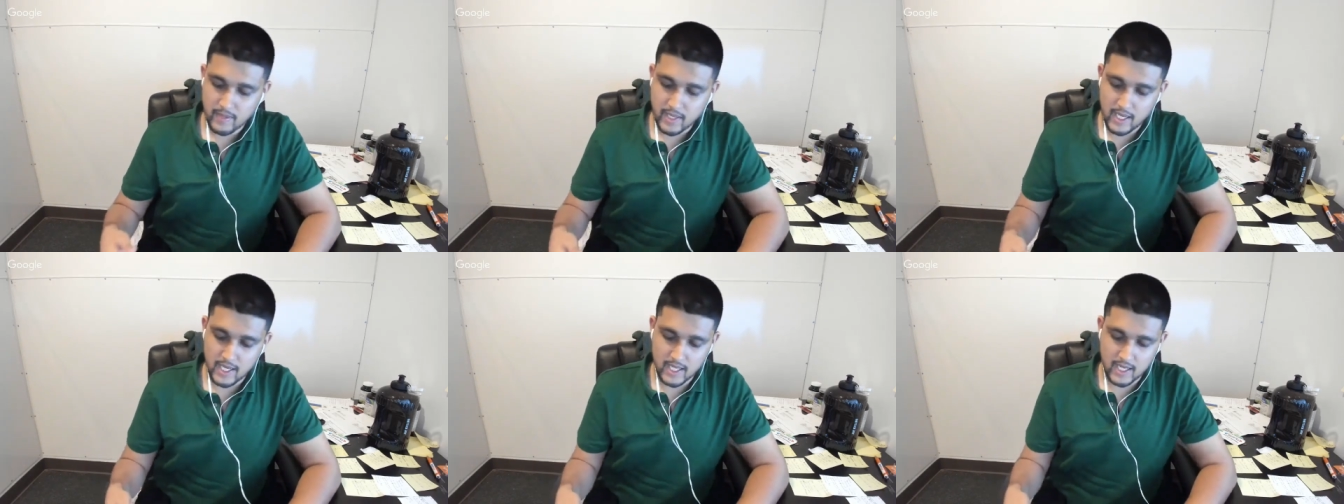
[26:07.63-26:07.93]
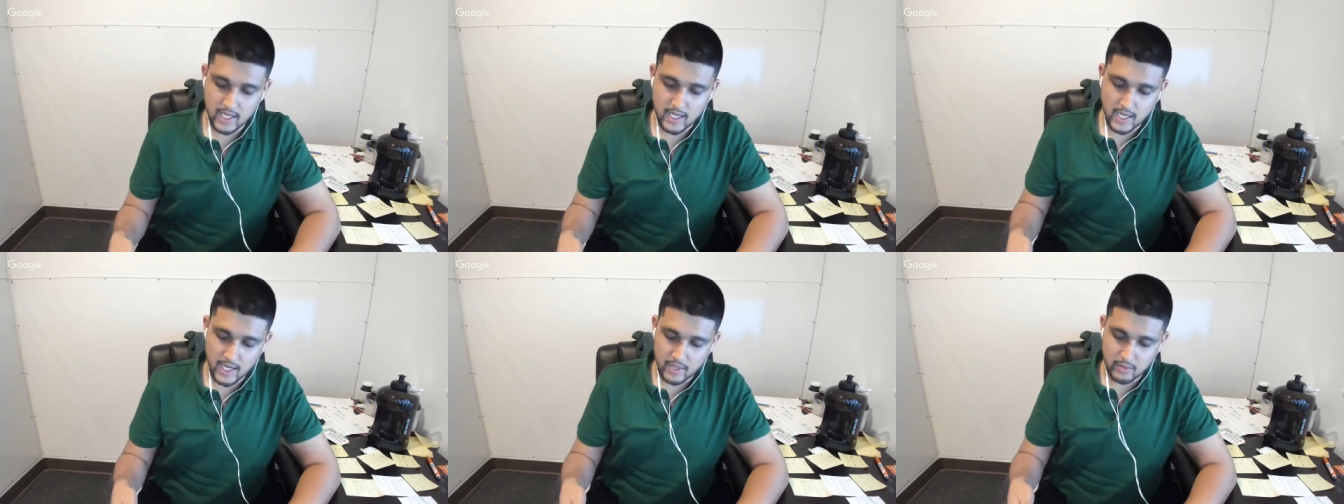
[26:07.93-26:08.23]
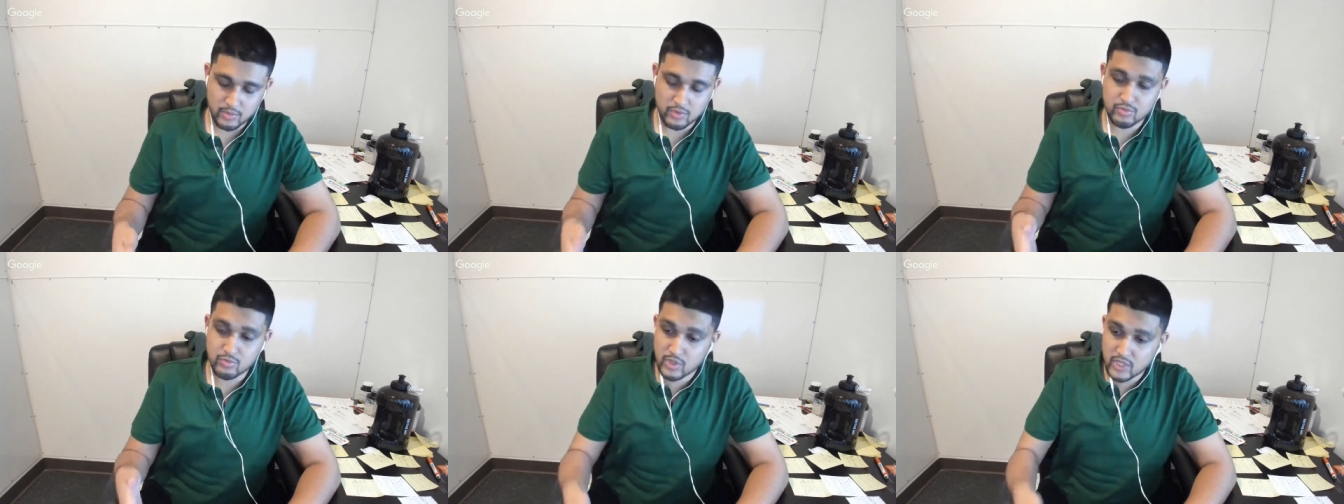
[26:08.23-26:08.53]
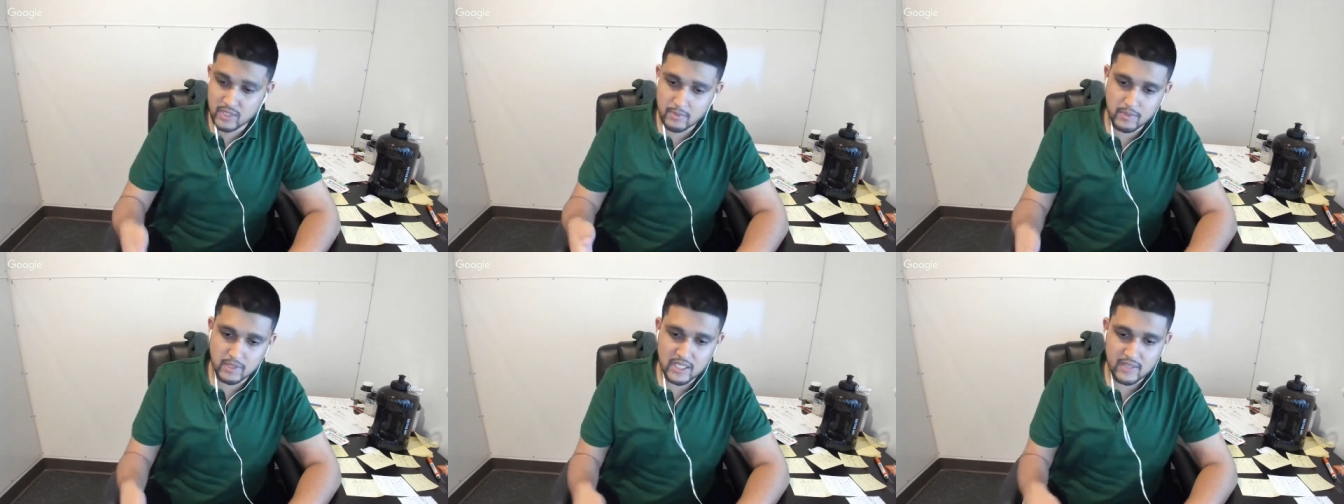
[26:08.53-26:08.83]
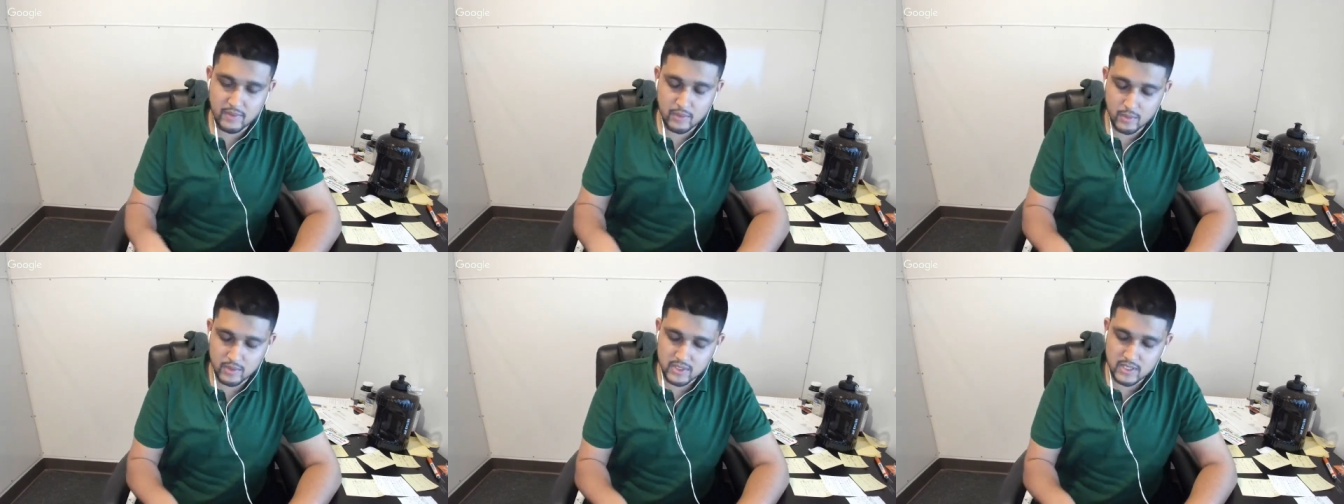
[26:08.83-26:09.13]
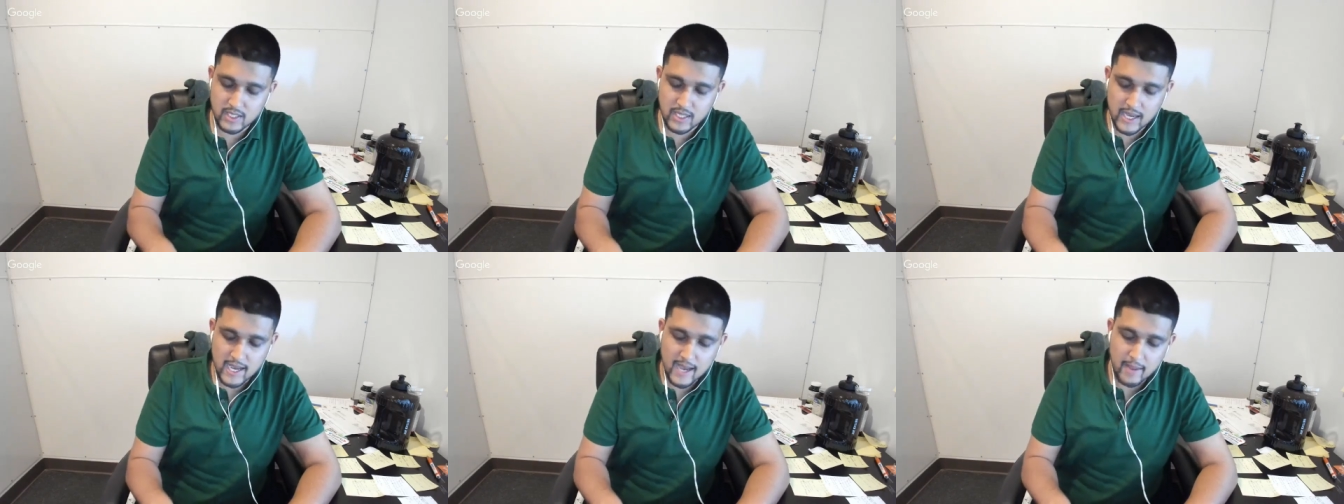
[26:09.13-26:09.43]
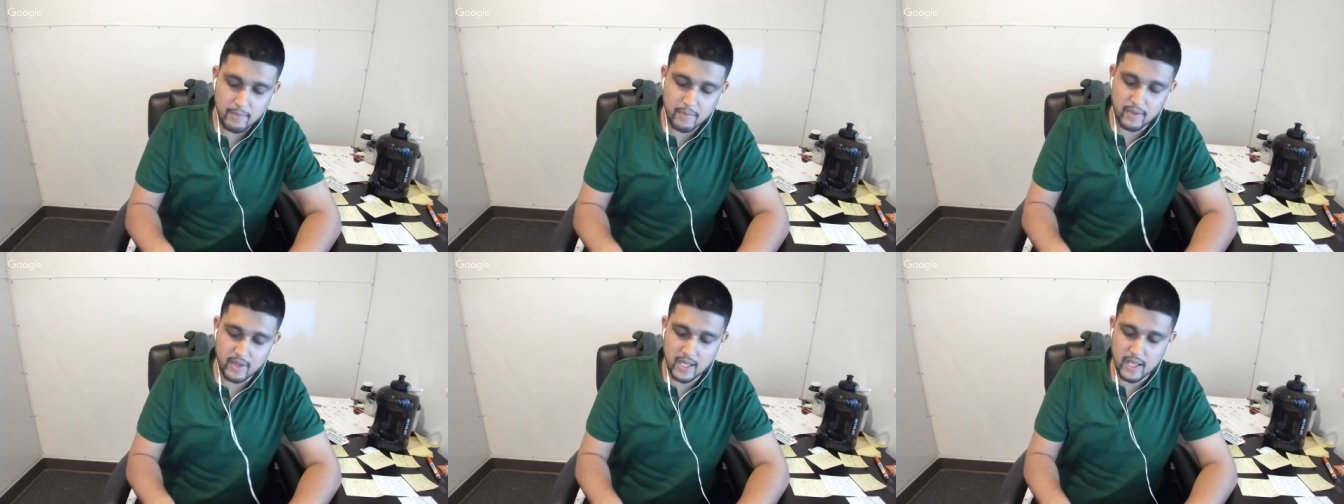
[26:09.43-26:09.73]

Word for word: and I, I was really believing what was going to happen.